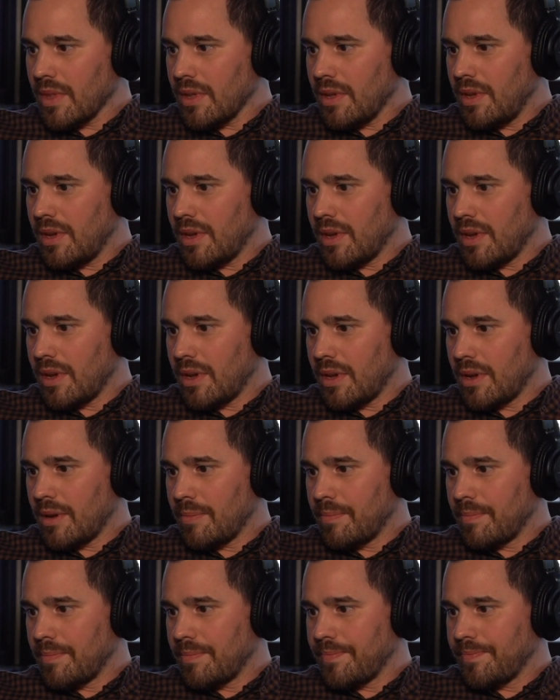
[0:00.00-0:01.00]

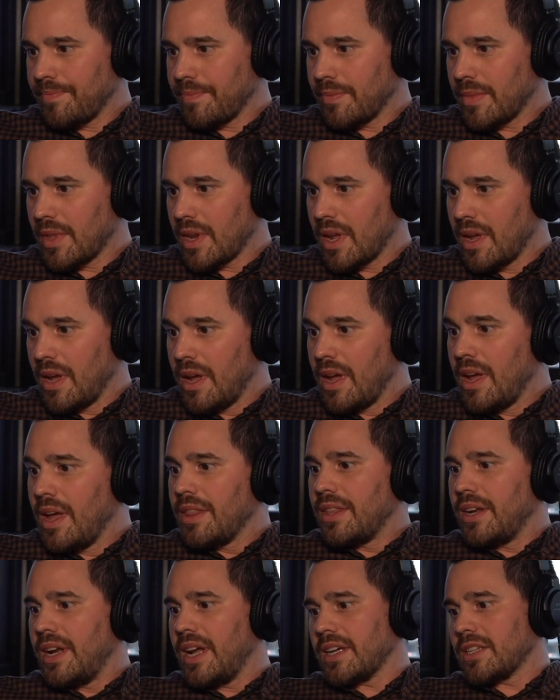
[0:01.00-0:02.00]
The
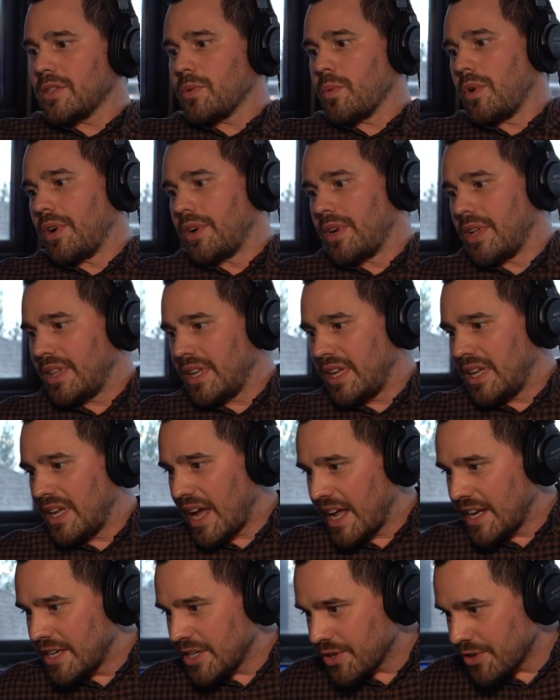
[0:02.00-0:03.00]
next one, the
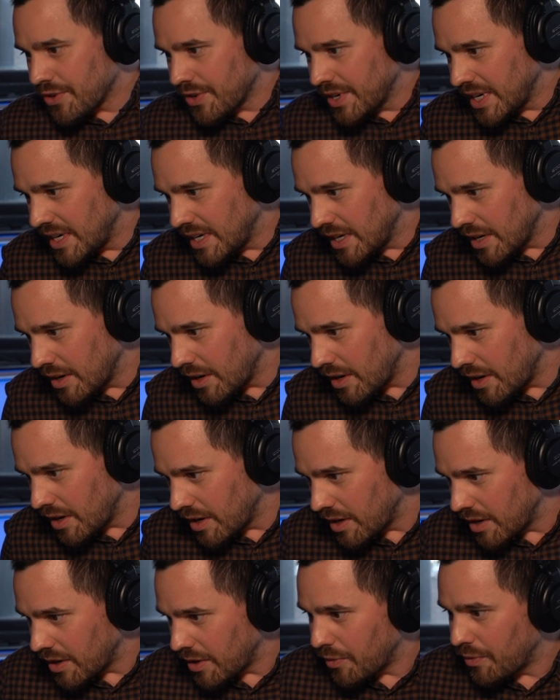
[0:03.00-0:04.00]
entry
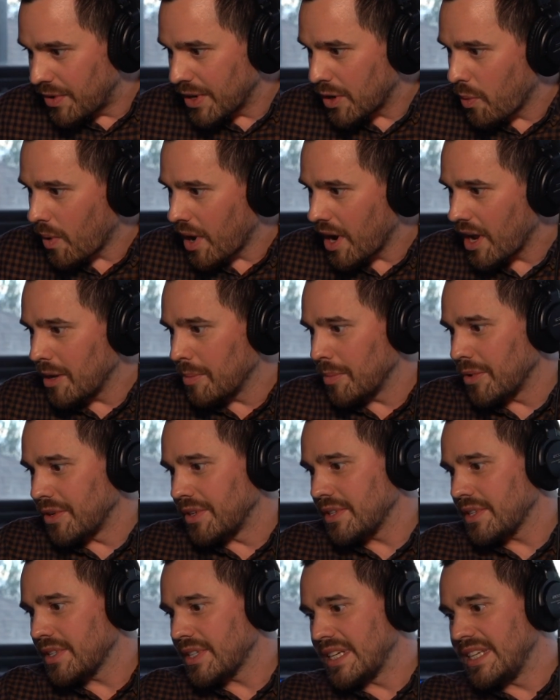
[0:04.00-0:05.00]

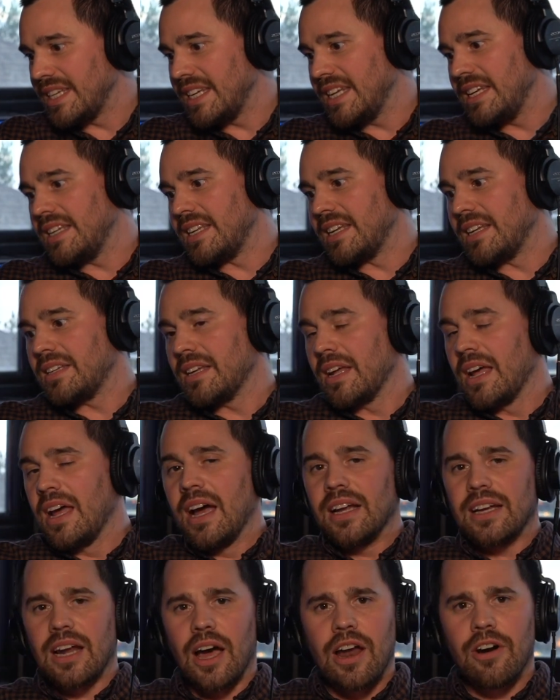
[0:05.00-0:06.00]
requirements needed.
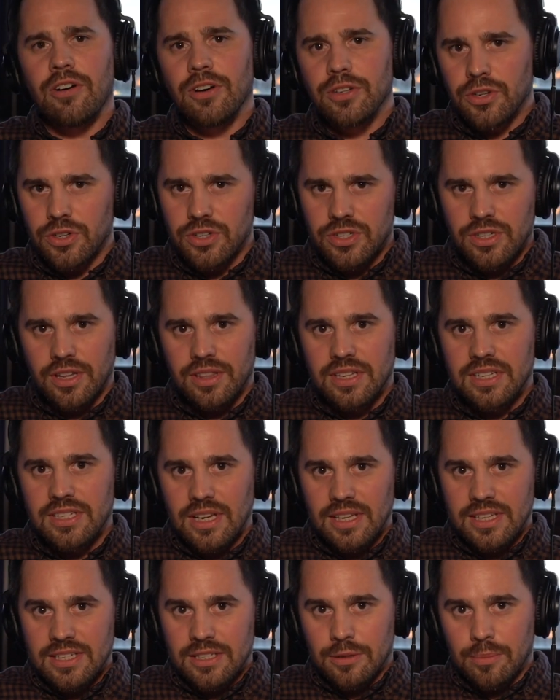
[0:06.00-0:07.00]
Now, Erin touched on this a
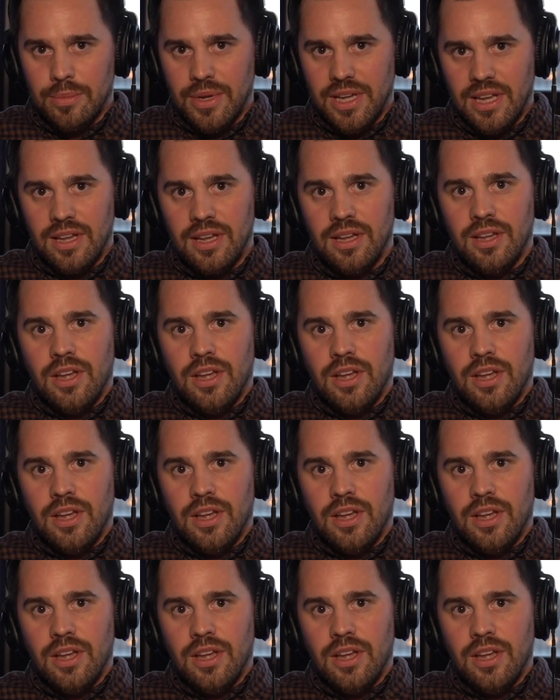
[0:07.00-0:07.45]
little bit.